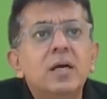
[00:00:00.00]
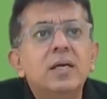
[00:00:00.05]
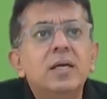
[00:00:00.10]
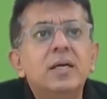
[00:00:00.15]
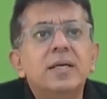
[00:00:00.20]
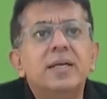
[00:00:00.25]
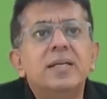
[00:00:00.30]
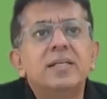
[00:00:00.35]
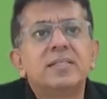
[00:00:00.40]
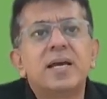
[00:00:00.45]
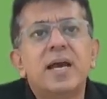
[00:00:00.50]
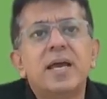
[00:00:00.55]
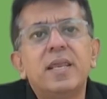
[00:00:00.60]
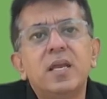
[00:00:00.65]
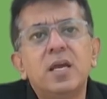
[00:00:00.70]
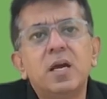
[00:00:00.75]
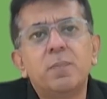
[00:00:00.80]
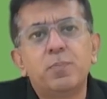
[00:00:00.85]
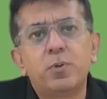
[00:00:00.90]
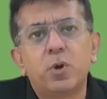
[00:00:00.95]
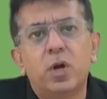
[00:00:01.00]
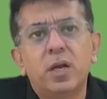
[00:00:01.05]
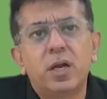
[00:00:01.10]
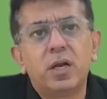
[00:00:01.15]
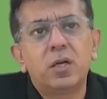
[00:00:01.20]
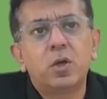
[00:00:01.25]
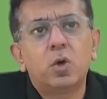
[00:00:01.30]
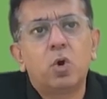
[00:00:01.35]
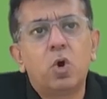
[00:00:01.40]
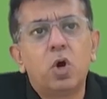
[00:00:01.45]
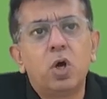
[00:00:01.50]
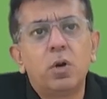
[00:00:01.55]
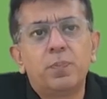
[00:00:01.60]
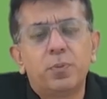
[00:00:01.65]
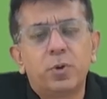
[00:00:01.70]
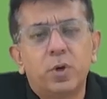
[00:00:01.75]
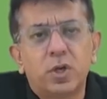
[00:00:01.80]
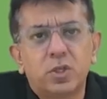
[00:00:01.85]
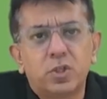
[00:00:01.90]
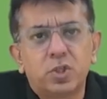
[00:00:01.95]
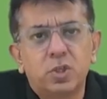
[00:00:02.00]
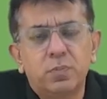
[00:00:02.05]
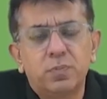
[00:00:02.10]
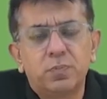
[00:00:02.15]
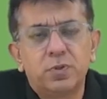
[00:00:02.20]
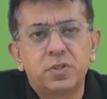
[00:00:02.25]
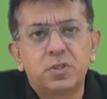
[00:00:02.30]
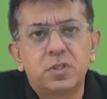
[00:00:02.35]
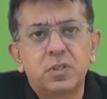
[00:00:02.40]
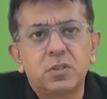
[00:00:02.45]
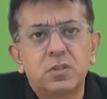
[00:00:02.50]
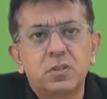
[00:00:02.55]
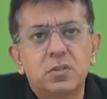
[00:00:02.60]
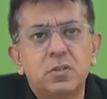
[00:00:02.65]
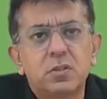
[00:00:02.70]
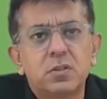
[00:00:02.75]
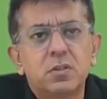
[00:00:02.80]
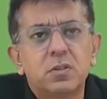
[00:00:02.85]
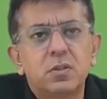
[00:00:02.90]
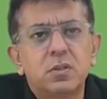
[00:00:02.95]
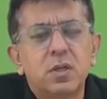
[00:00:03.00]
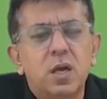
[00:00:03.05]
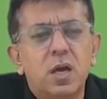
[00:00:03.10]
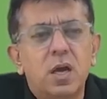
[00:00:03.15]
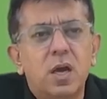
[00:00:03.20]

Designing a product or production process.